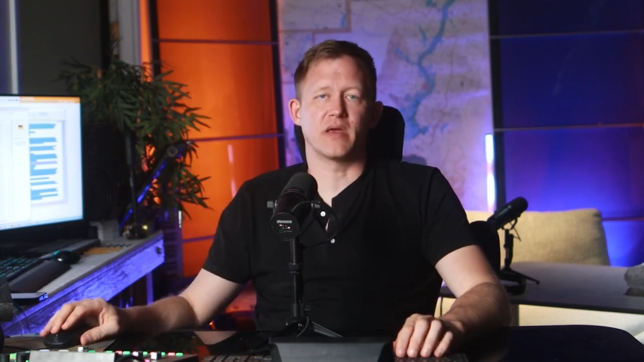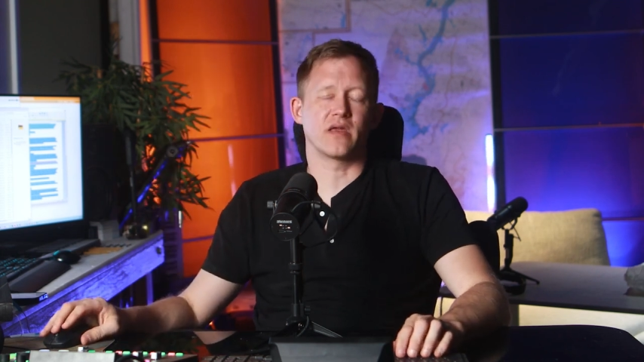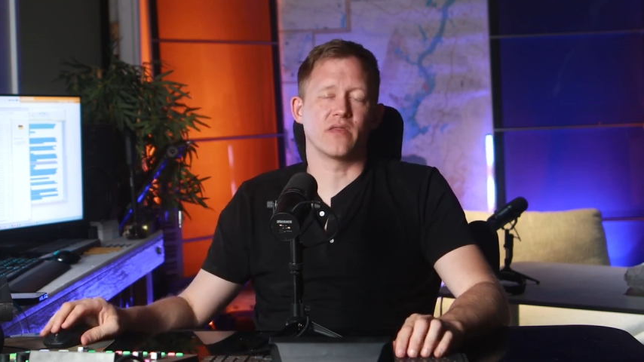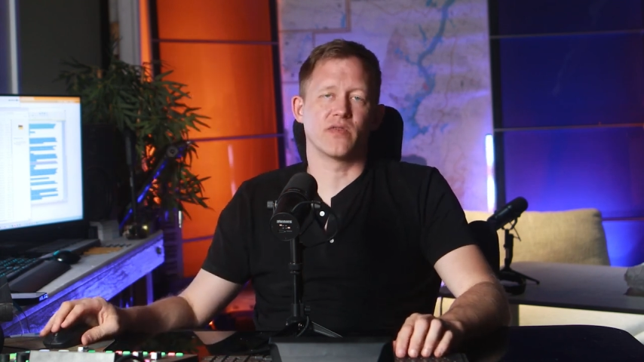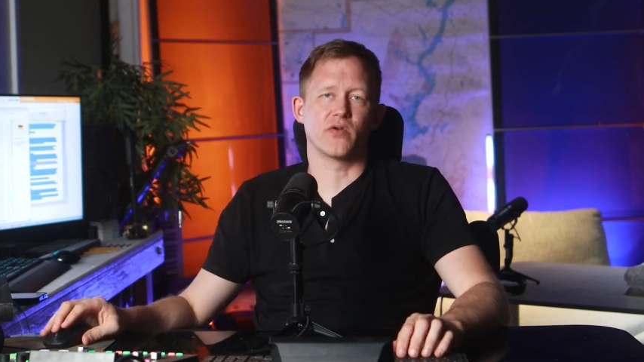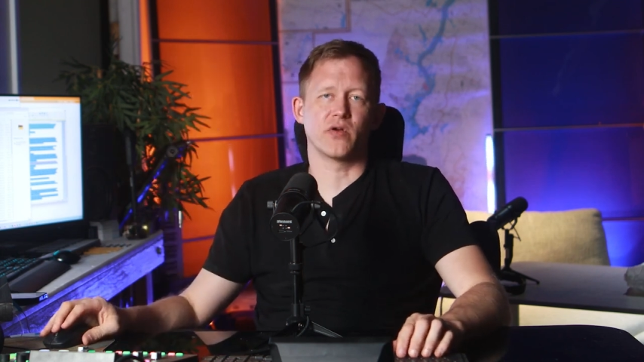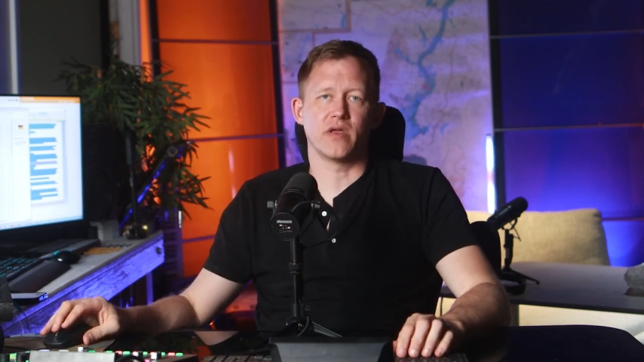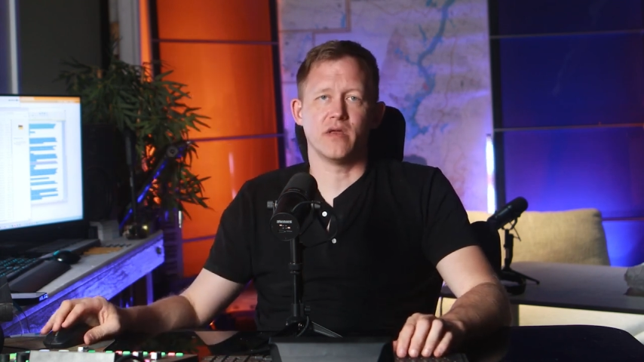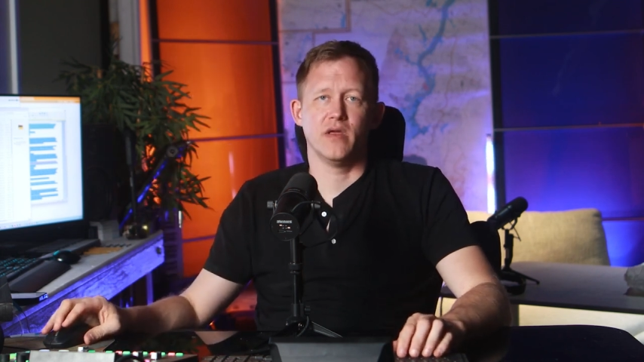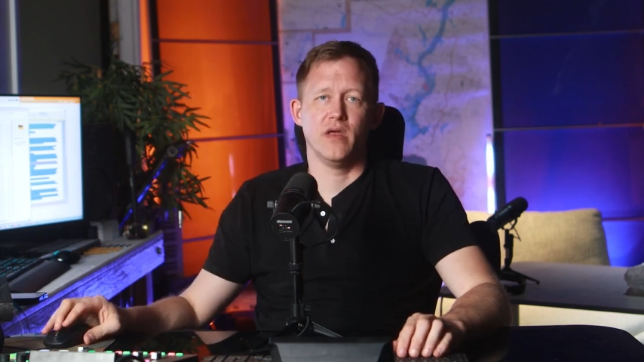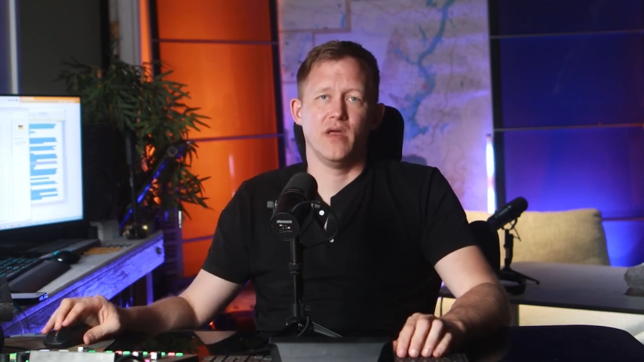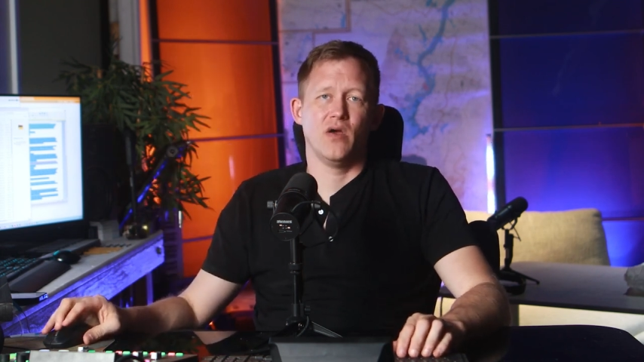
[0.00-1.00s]
making
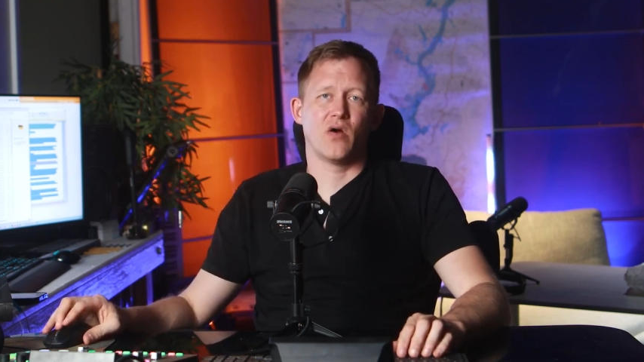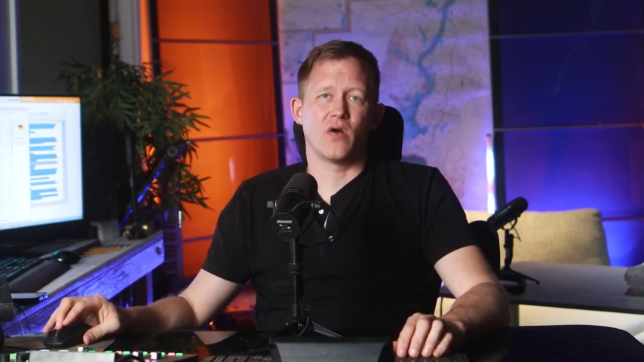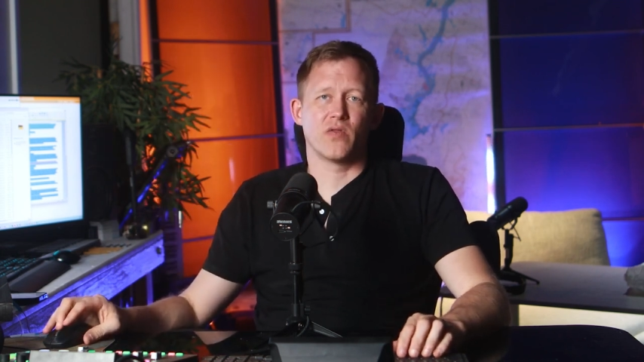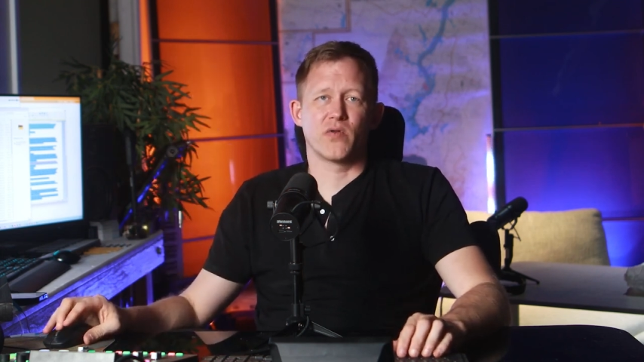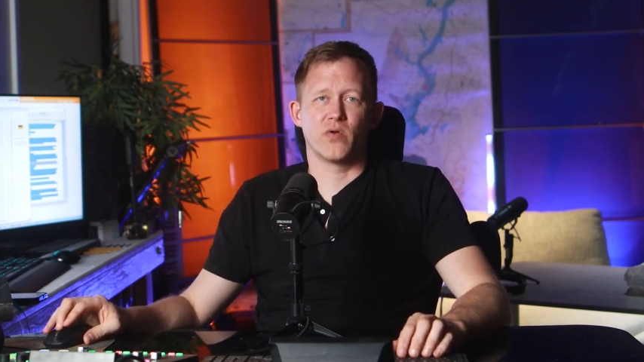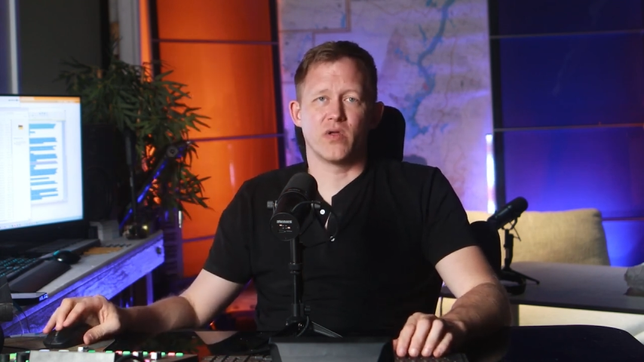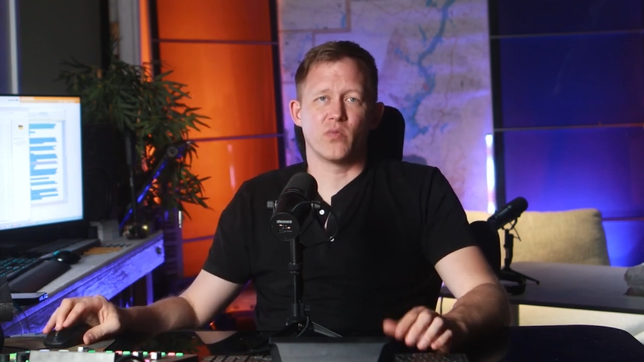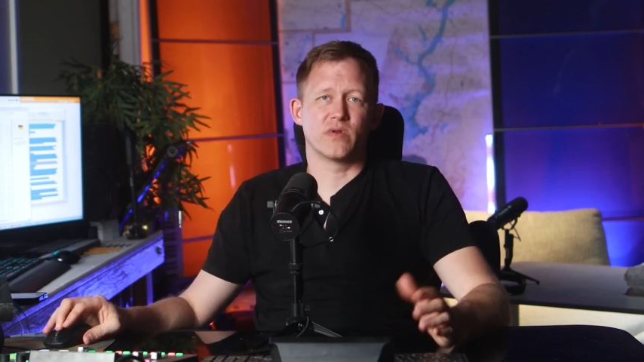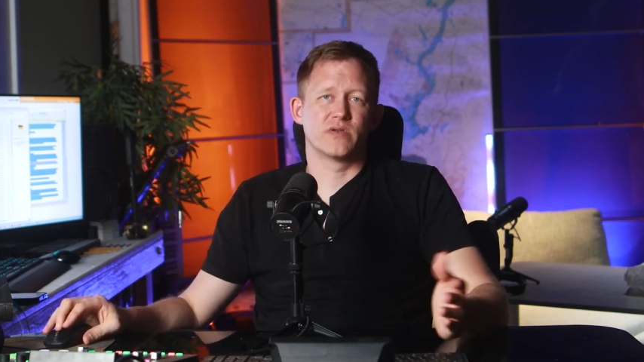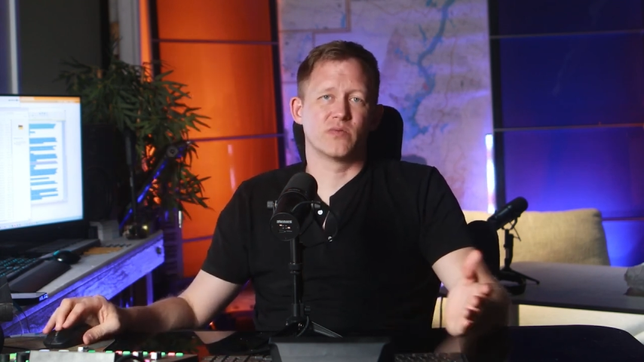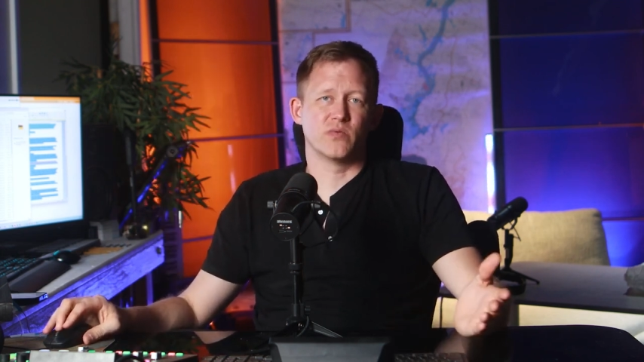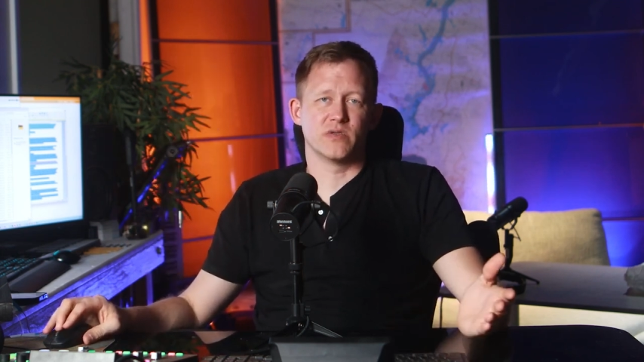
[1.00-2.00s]
R30,
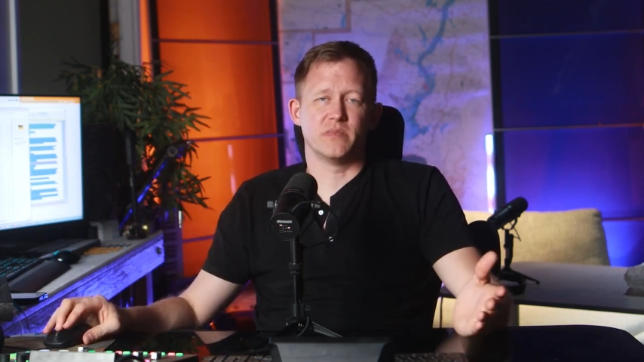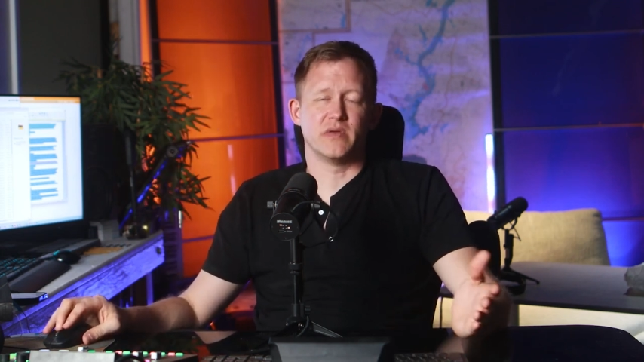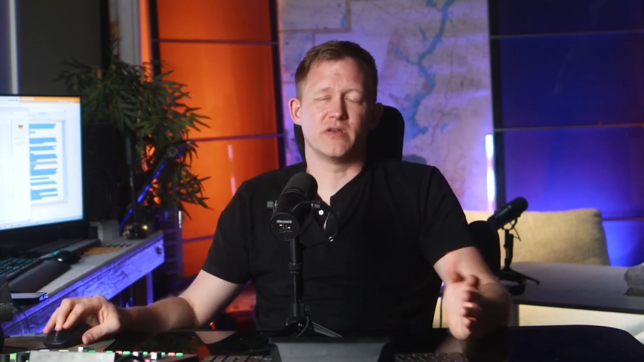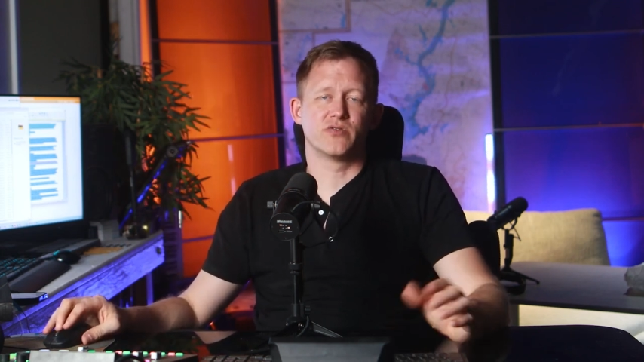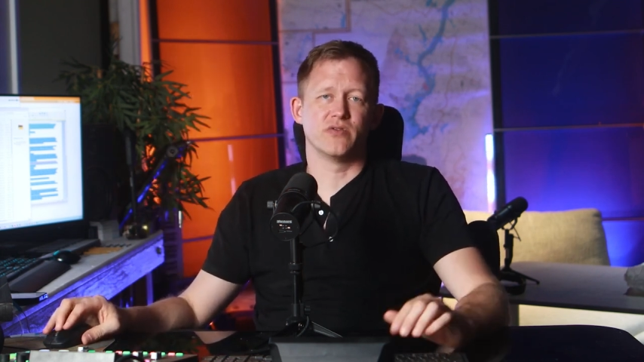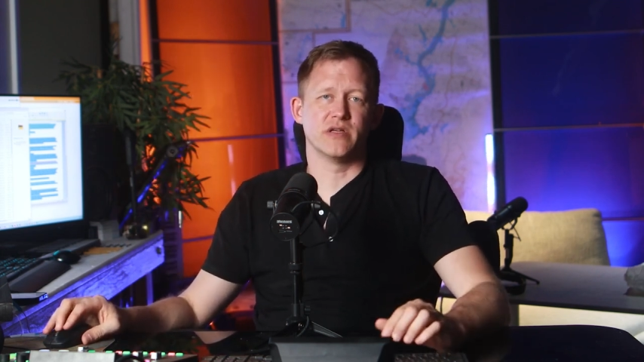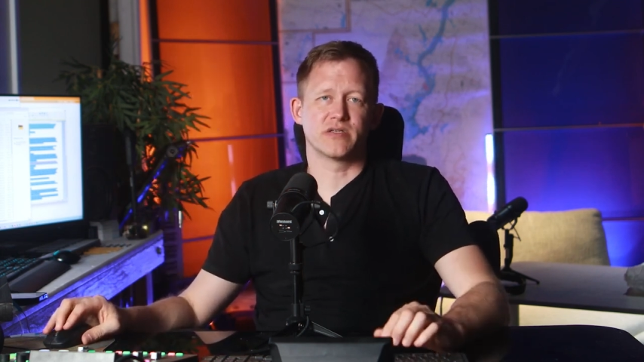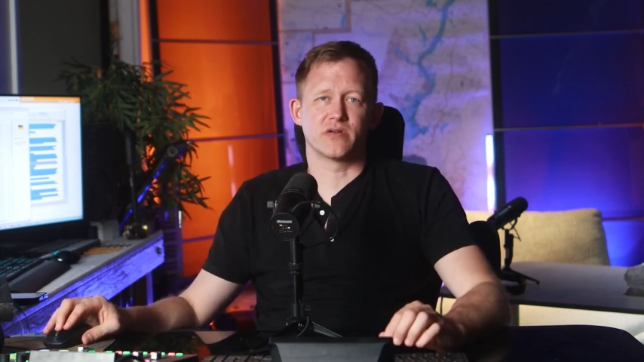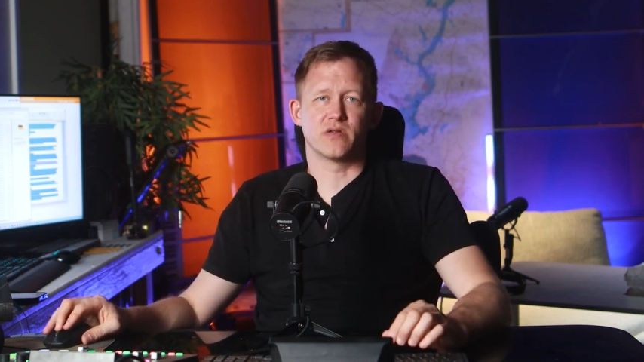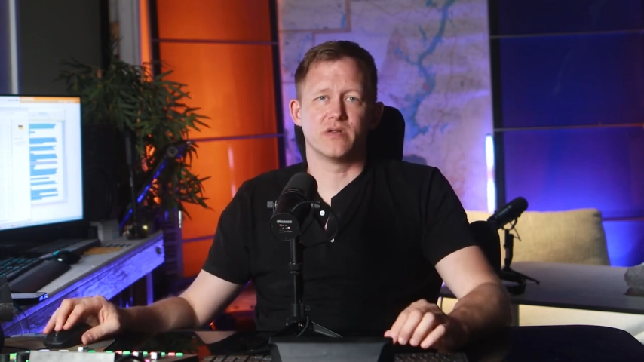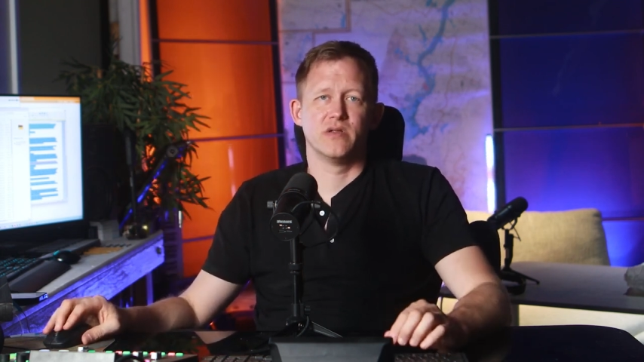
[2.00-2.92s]
which would be traditional.